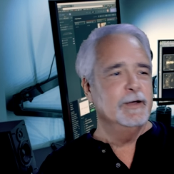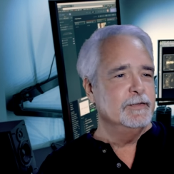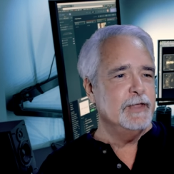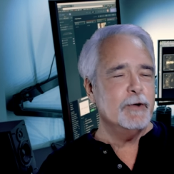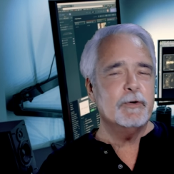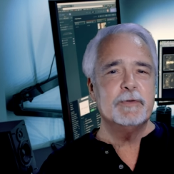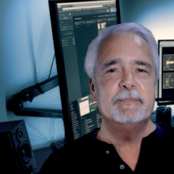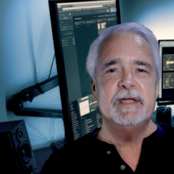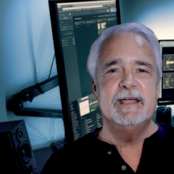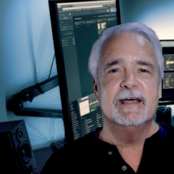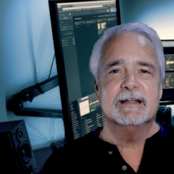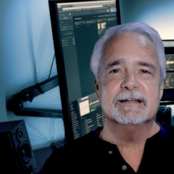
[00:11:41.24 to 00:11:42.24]
there would
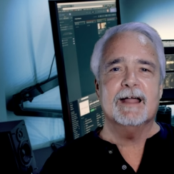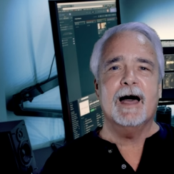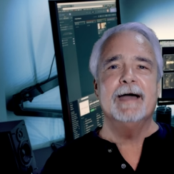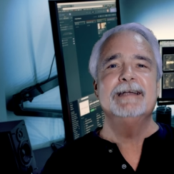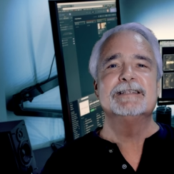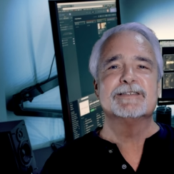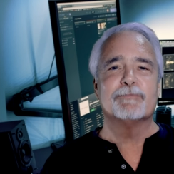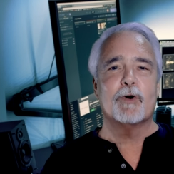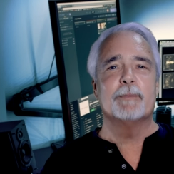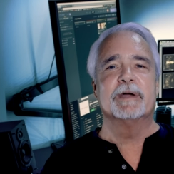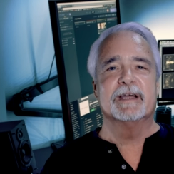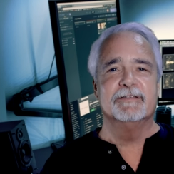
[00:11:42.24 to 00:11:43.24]
be lines
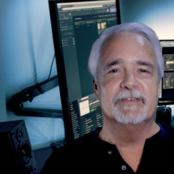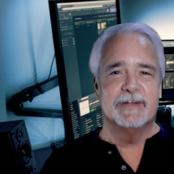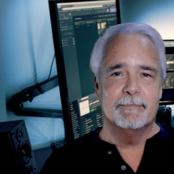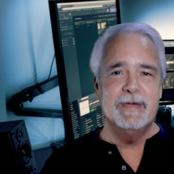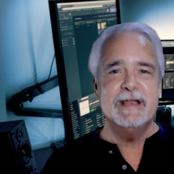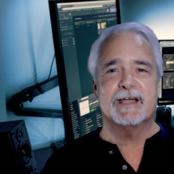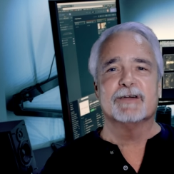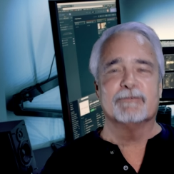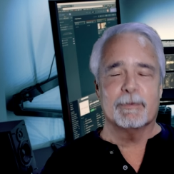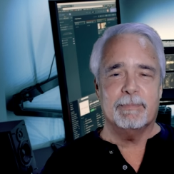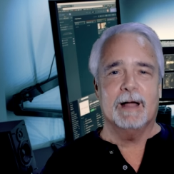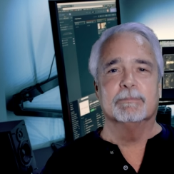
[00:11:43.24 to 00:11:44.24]
forming in the Dominican
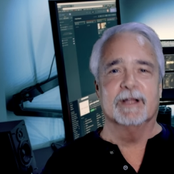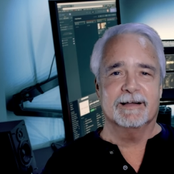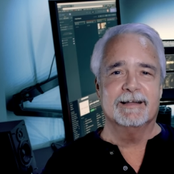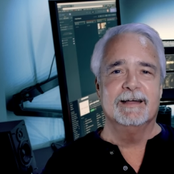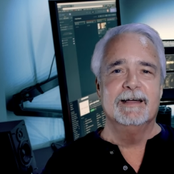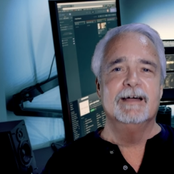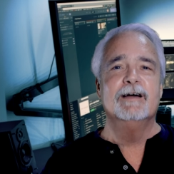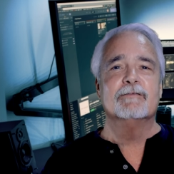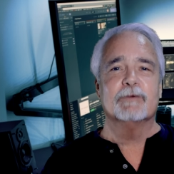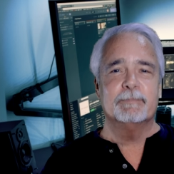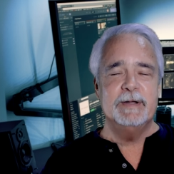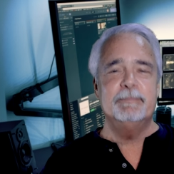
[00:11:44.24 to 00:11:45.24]
Republic
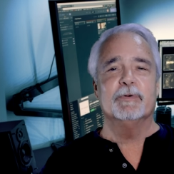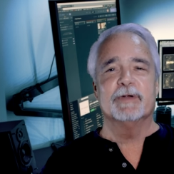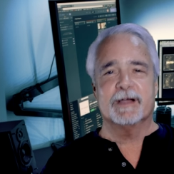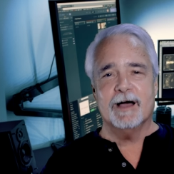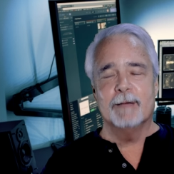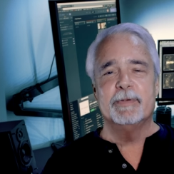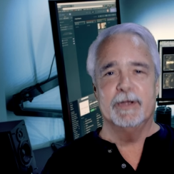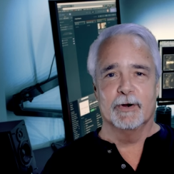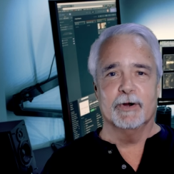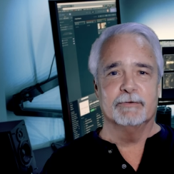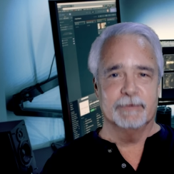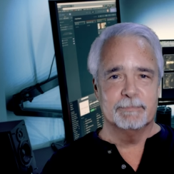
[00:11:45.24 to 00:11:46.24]
for people to come
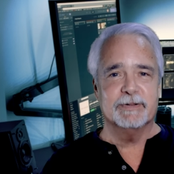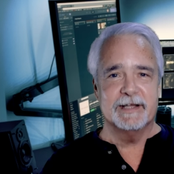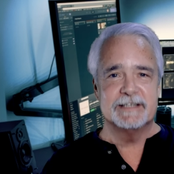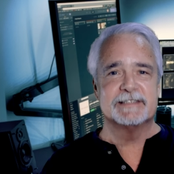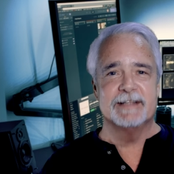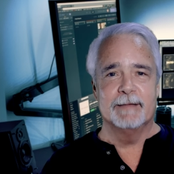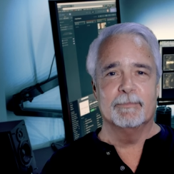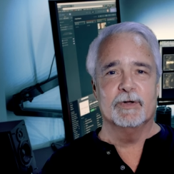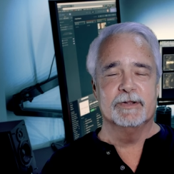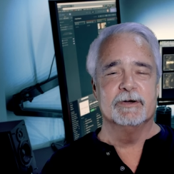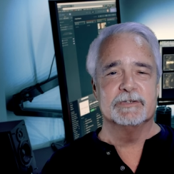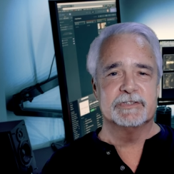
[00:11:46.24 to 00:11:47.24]
here and replace them
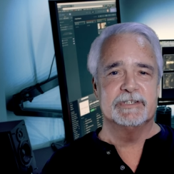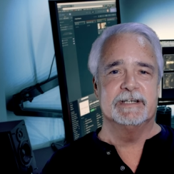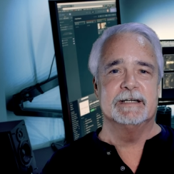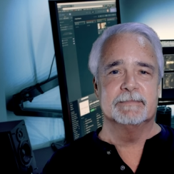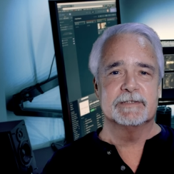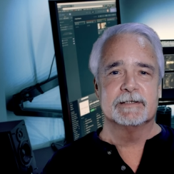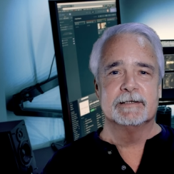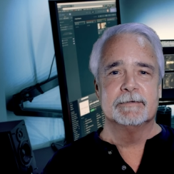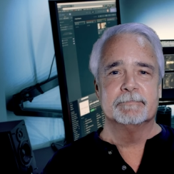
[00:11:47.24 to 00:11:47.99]
on those teams.